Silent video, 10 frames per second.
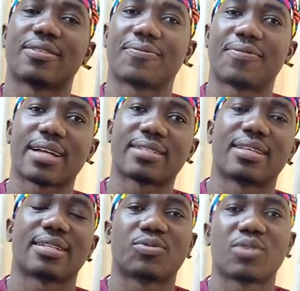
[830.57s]
the fact
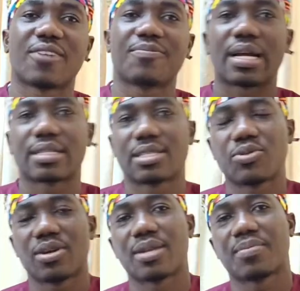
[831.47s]
that we have
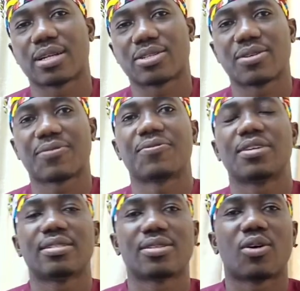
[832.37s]
bacteria, and the bacteria
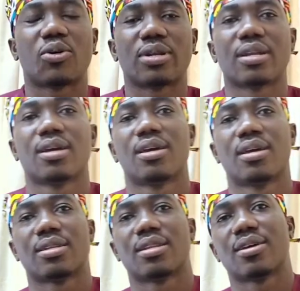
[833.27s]
feeds on
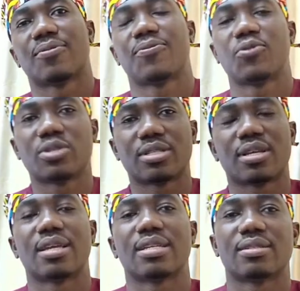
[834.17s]
the food,
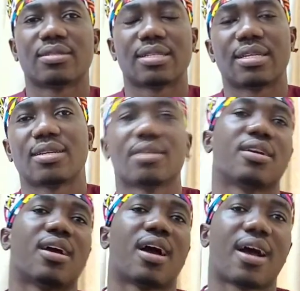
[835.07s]
and they
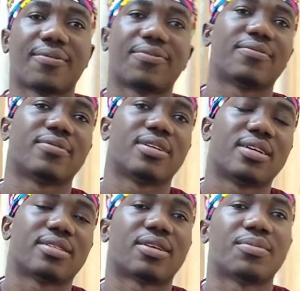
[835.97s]
have
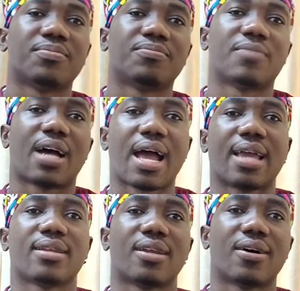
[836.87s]
some
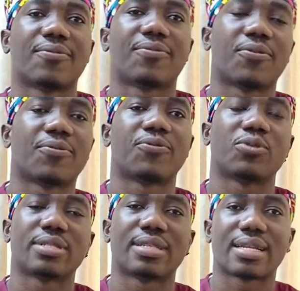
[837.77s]
high love for
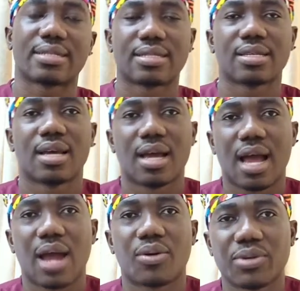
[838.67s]
foods that
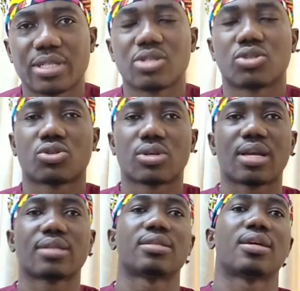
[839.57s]
are rich in
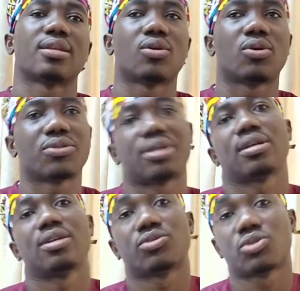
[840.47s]
sugars and all that.
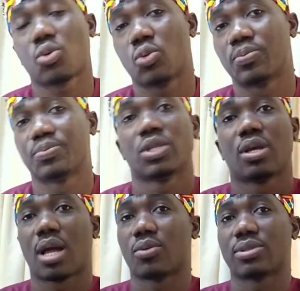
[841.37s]
And so
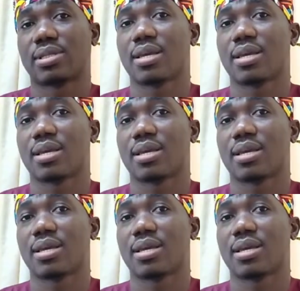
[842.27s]
I would